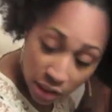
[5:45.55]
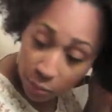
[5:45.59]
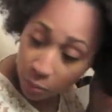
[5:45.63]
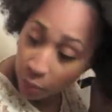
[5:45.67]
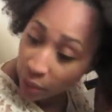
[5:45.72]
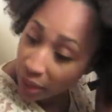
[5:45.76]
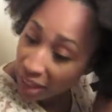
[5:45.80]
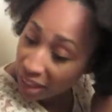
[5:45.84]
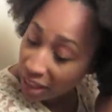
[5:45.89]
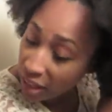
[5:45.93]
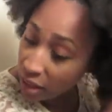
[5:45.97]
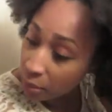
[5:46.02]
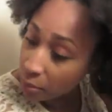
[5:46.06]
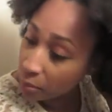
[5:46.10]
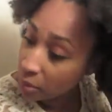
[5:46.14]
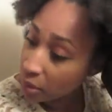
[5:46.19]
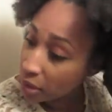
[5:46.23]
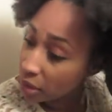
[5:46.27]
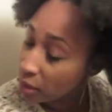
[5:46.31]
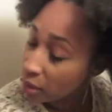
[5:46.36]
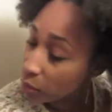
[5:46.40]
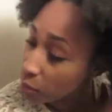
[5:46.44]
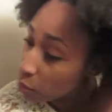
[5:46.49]
spray it
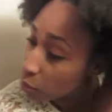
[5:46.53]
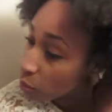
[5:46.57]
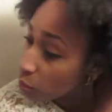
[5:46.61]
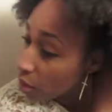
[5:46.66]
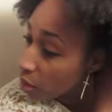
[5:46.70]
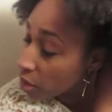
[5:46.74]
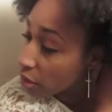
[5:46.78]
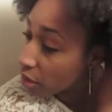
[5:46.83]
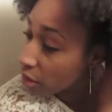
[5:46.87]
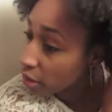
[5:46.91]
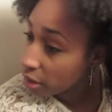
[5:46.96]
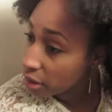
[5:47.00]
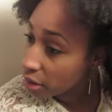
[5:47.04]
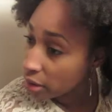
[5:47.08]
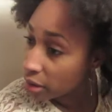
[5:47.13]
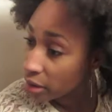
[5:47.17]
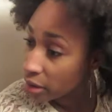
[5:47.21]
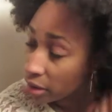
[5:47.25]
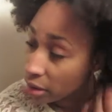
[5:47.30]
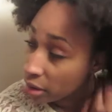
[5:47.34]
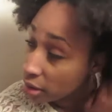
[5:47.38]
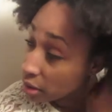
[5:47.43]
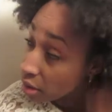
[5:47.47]
completely with water,
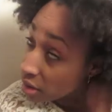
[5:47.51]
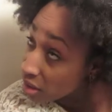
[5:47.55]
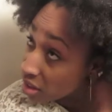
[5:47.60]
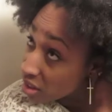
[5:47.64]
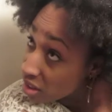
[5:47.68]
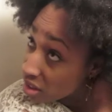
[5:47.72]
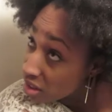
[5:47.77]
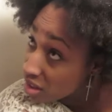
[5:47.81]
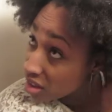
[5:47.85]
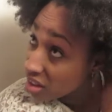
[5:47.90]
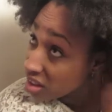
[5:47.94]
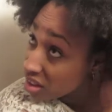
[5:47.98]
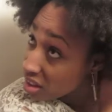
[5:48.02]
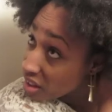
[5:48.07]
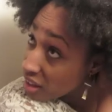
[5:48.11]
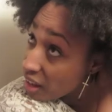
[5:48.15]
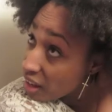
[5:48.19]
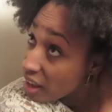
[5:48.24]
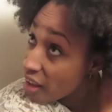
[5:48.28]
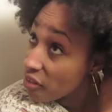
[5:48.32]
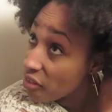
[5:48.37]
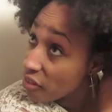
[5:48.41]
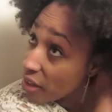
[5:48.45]

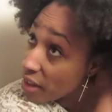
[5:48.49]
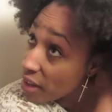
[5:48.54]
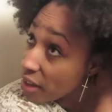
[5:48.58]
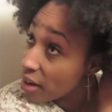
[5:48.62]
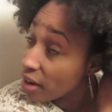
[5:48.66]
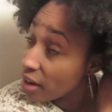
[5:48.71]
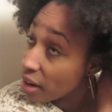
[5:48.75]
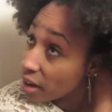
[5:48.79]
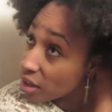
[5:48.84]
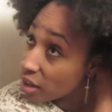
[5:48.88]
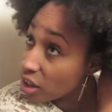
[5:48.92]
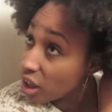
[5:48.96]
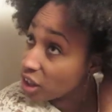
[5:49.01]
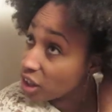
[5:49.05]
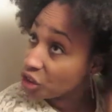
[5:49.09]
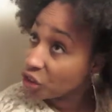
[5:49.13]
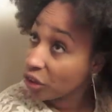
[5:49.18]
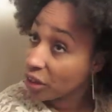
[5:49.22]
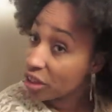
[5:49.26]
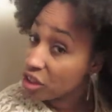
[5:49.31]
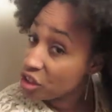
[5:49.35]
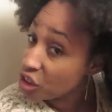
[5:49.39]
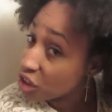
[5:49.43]
and then not
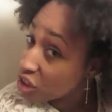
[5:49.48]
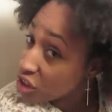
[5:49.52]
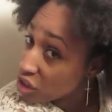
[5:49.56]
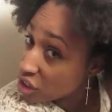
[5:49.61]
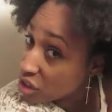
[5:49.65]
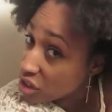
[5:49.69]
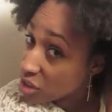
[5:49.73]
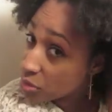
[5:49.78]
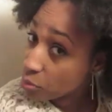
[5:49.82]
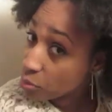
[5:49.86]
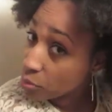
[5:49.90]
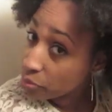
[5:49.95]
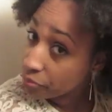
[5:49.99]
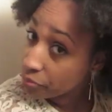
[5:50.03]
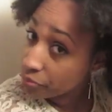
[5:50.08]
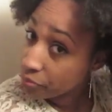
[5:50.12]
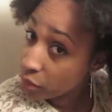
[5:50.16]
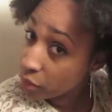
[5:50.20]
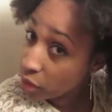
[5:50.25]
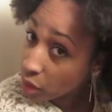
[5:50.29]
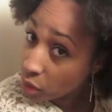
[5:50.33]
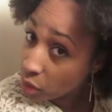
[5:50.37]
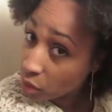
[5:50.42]
drench it, just, you
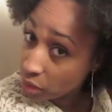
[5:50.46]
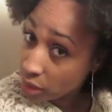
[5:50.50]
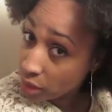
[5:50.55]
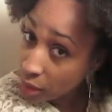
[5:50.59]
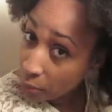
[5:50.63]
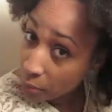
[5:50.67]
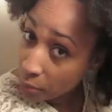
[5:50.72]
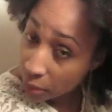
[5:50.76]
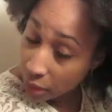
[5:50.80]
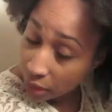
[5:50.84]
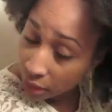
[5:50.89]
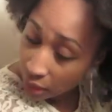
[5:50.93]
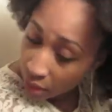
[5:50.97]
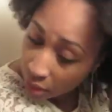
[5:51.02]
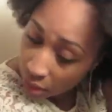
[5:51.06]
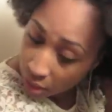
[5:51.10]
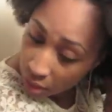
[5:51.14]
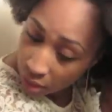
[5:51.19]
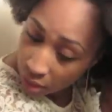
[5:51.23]
know, dampen it.